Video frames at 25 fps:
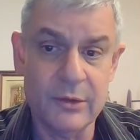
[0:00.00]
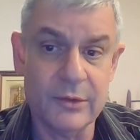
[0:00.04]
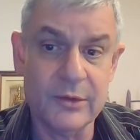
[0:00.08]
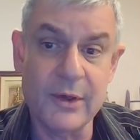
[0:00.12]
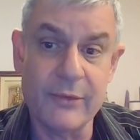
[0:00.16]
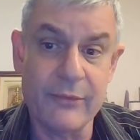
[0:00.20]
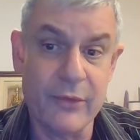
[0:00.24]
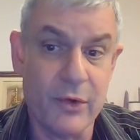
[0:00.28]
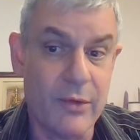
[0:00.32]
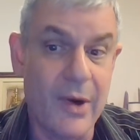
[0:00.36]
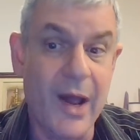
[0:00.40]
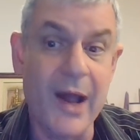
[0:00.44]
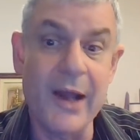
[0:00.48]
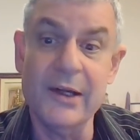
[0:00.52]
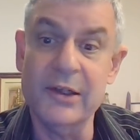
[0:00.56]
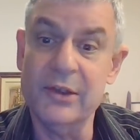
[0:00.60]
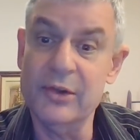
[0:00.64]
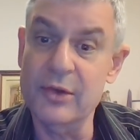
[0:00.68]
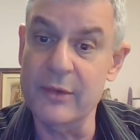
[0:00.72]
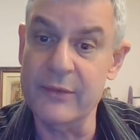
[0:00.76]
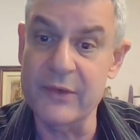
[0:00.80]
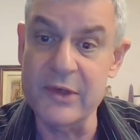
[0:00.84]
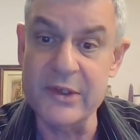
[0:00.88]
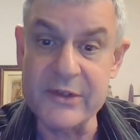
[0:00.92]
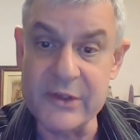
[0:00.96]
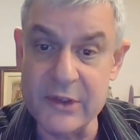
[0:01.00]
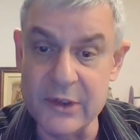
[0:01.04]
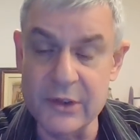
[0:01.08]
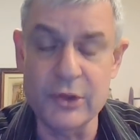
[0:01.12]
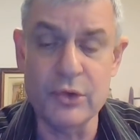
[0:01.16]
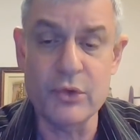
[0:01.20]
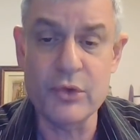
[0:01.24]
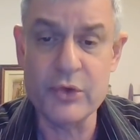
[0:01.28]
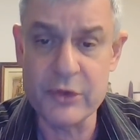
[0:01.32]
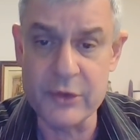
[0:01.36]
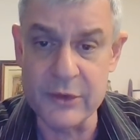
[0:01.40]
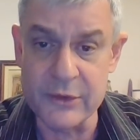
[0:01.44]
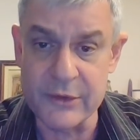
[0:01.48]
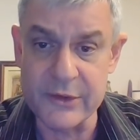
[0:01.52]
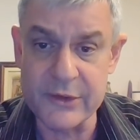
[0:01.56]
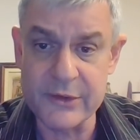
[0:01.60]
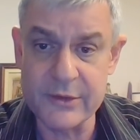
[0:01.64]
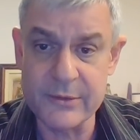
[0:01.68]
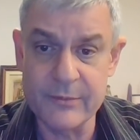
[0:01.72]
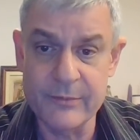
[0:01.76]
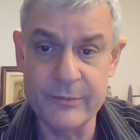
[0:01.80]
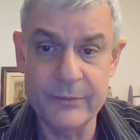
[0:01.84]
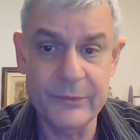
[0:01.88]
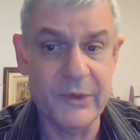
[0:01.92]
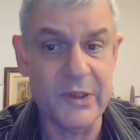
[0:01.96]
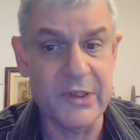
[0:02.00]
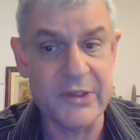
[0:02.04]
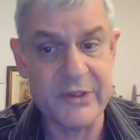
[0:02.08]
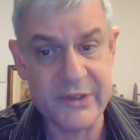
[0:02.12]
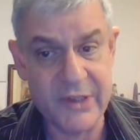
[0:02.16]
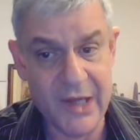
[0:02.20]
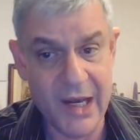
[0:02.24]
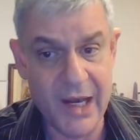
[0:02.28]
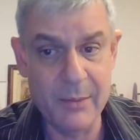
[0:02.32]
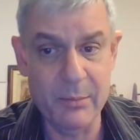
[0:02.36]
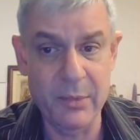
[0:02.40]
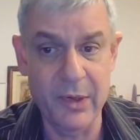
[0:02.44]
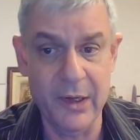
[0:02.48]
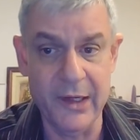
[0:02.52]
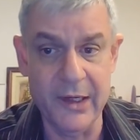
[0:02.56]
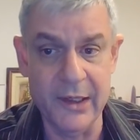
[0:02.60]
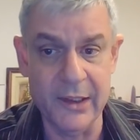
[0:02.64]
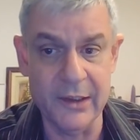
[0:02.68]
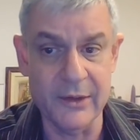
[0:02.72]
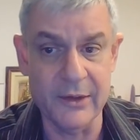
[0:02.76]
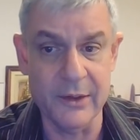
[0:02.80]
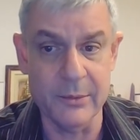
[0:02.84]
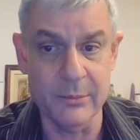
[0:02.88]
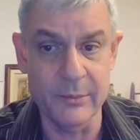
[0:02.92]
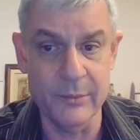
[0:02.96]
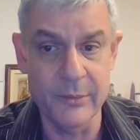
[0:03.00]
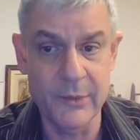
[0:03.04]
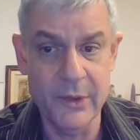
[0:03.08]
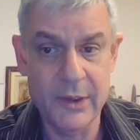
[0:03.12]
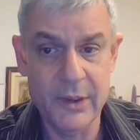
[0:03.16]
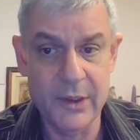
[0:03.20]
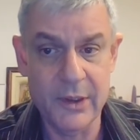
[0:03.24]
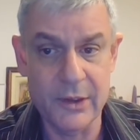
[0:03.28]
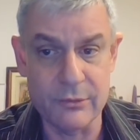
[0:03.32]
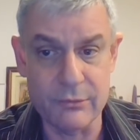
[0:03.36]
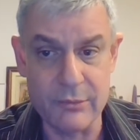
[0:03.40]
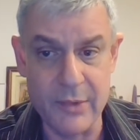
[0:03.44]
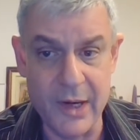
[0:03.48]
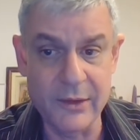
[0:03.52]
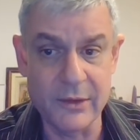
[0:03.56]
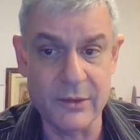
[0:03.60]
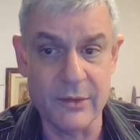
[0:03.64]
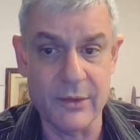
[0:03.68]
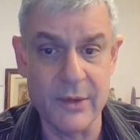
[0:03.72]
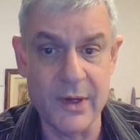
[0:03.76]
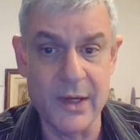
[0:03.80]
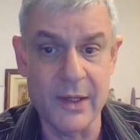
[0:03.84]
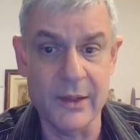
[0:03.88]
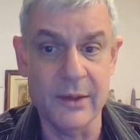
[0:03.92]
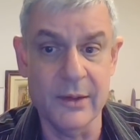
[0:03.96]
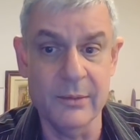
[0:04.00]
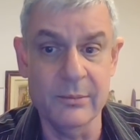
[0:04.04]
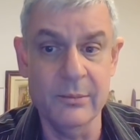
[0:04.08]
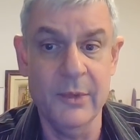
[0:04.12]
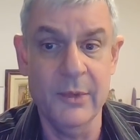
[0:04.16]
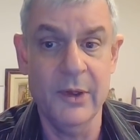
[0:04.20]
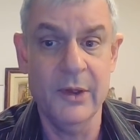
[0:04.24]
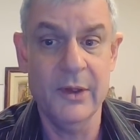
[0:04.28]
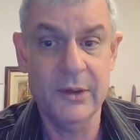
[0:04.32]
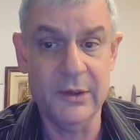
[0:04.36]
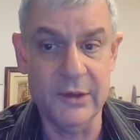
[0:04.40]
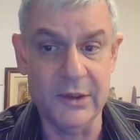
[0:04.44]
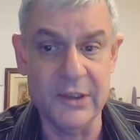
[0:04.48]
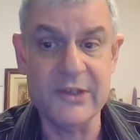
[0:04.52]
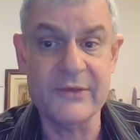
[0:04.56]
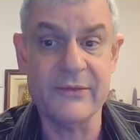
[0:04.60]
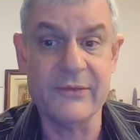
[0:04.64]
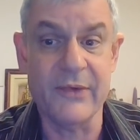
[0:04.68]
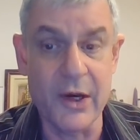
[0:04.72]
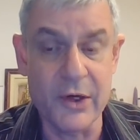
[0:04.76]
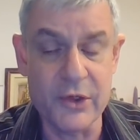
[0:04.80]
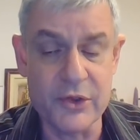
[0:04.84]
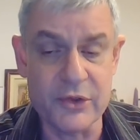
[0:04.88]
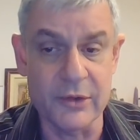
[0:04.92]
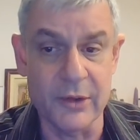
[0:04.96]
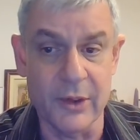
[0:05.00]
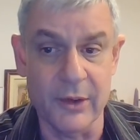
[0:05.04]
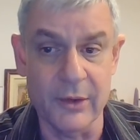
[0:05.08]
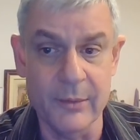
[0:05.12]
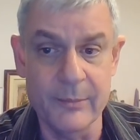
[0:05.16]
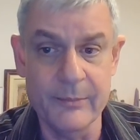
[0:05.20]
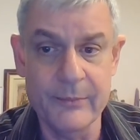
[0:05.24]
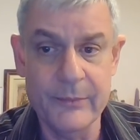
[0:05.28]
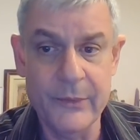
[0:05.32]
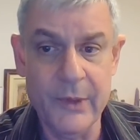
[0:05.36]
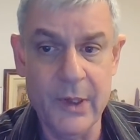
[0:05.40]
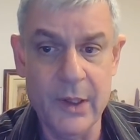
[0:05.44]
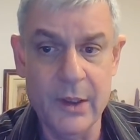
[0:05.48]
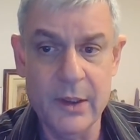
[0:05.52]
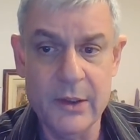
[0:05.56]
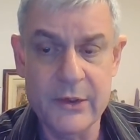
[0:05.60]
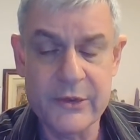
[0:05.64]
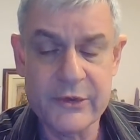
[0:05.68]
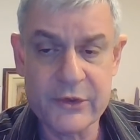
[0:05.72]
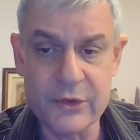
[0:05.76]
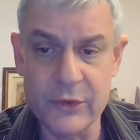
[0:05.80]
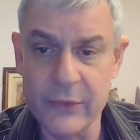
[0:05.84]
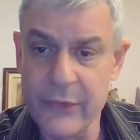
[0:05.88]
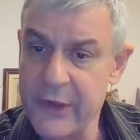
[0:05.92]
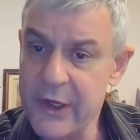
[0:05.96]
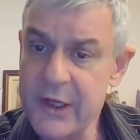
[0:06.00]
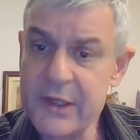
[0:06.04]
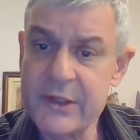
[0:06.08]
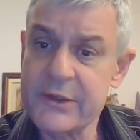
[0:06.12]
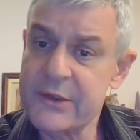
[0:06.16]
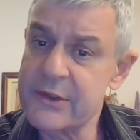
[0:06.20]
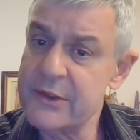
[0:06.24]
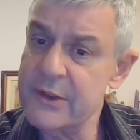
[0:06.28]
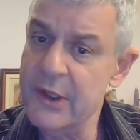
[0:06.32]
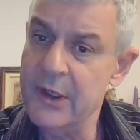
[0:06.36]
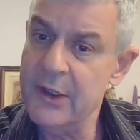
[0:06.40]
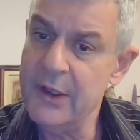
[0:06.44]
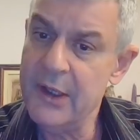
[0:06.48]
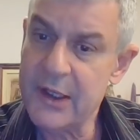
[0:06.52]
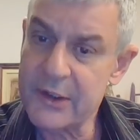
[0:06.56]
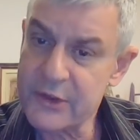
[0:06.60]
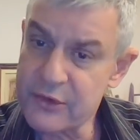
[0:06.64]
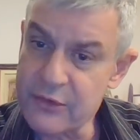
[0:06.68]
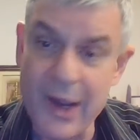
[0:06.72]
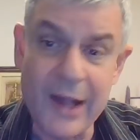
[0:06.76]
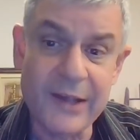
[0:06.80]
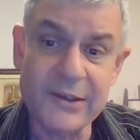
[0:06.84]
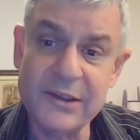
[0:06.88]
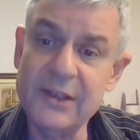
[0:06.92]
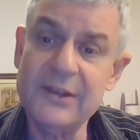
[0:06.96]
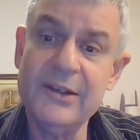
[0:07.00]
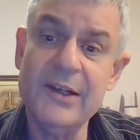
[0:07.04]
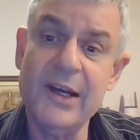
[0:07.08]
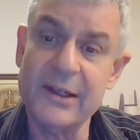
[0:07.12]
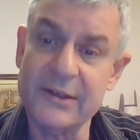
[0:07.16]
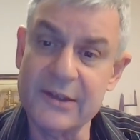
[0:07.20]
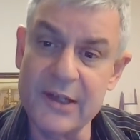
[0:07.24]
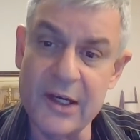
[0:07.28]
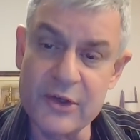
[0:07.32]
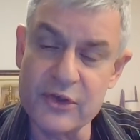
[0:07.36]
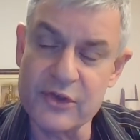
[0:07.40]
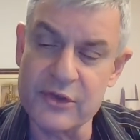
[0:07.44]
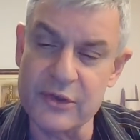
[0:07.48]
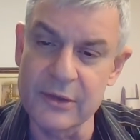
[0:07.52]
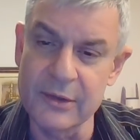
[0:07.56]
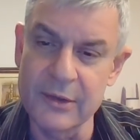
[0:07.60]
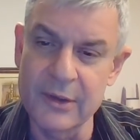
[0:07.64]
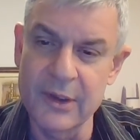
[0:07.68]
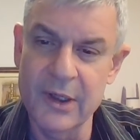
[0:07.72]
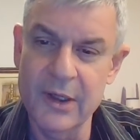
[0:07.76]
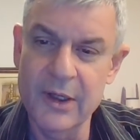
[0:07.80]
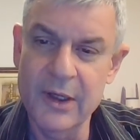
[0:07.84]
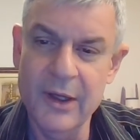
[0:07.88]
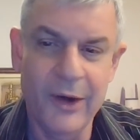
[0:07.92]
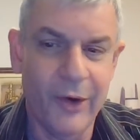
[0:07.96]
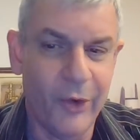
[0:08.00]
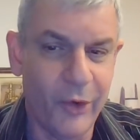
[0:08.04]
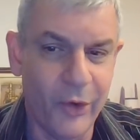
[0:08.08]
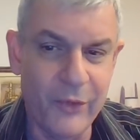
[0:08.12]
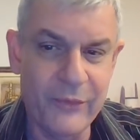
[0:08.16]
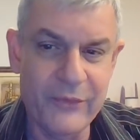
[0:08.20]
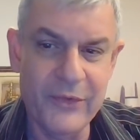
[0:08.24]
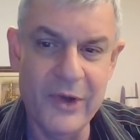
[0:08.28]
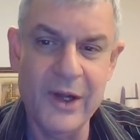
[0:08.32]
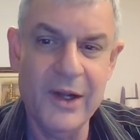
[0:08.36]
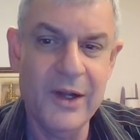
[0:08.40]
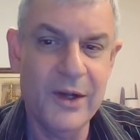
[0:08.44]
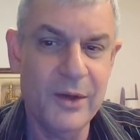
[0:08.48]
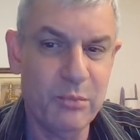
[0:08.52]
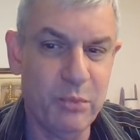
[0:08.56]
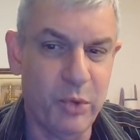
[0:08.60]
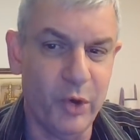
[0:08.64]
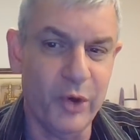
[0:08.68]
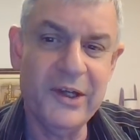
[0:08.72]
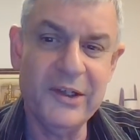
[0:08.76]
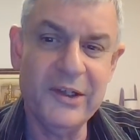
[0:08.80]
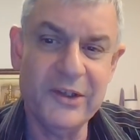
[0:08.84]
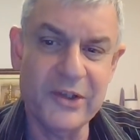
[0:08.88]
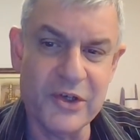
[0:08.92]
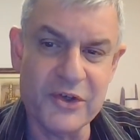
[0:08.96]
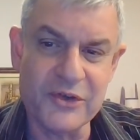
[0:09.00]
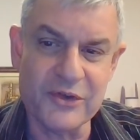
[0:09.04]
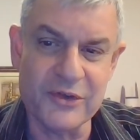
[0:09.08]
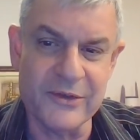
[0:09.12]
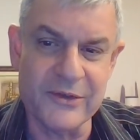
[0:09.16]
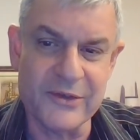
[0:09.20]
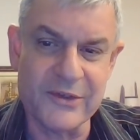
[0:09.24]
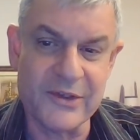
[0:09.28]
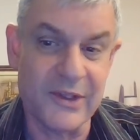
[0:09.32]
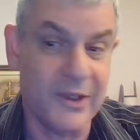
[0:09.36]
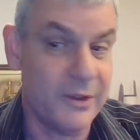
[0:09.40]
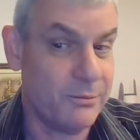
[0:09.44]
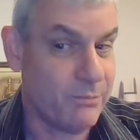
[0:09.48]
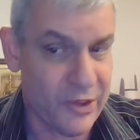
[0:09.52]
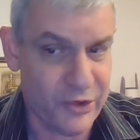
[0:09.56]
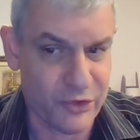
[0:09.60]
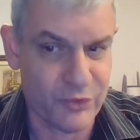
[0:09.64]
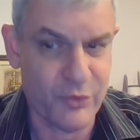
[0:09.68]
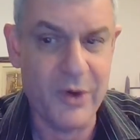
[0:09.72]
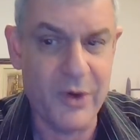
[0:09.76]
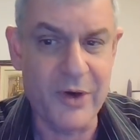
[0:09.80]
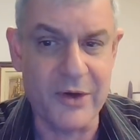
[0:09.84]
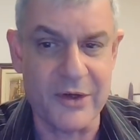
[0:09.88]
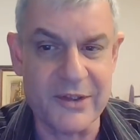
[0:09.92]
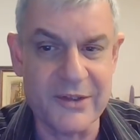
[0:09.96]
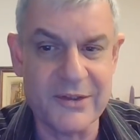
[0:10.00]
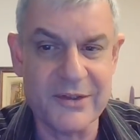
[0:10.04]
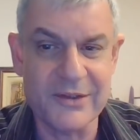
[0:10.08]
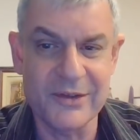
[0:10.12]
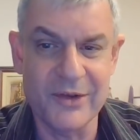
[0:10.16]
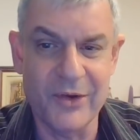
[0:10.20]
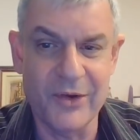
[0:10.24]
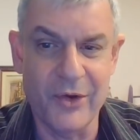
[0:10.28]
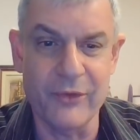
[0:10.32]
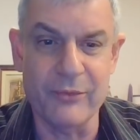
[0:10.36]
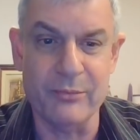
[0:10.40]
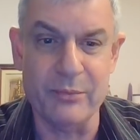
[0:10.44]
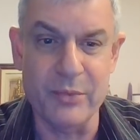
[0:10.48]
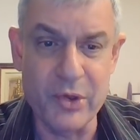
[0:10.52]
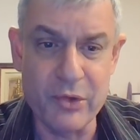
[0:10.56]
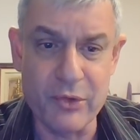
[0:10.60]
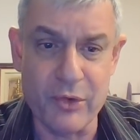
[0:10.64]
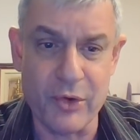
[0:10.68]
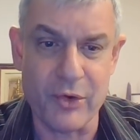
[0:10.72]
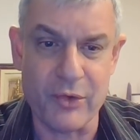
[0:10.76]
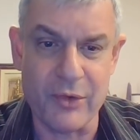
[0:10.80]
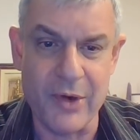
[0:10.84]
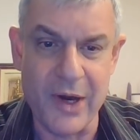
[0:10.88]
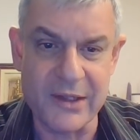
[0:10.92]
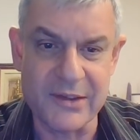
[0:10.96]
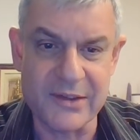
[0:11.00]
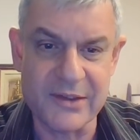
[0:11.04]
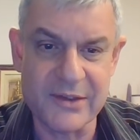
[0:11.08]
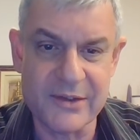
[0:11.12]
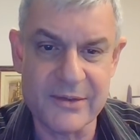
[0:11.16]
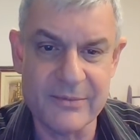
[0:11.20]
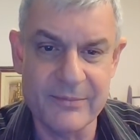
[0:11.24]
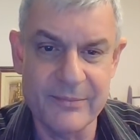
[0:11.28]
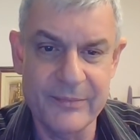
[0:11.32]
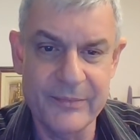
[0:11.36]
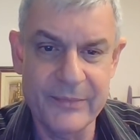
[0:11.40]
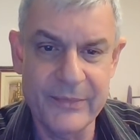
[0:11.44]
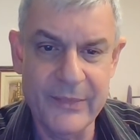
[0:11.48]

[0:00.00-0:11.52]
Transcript: on a variety of institutions, disabling them and rendering them dysfunctional. So this attracted the attention of politicians and, much worse, of bureaucrats.